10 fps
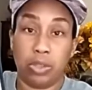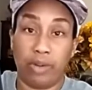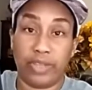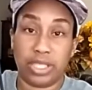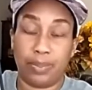
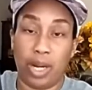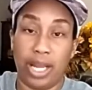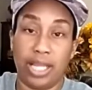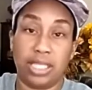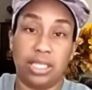two of the
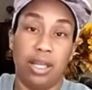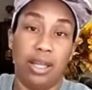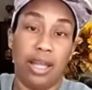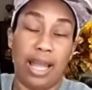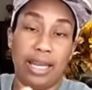sprays,
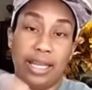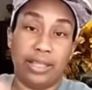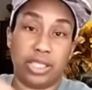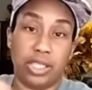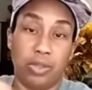and
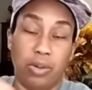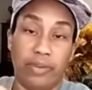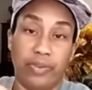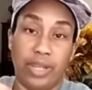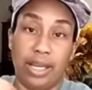then two
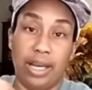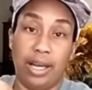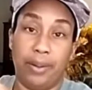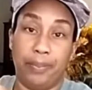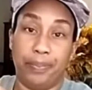of the
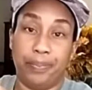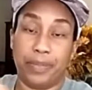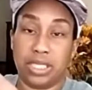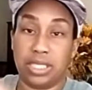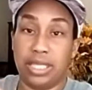um,
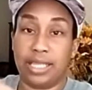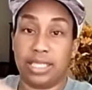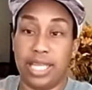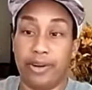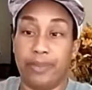
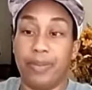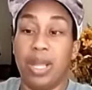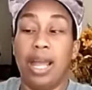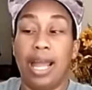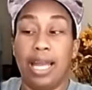sticks here.
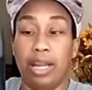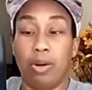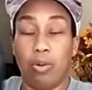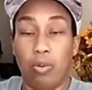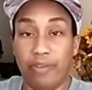And
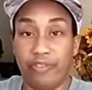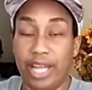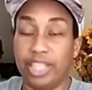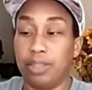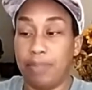then on
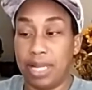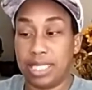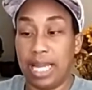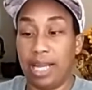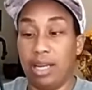Fetch,
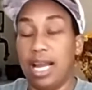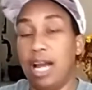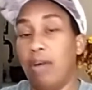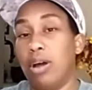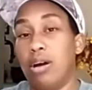my second
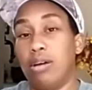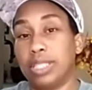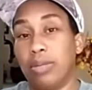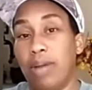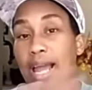account, I
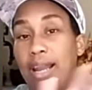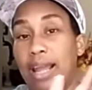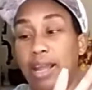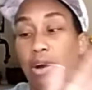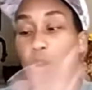also had a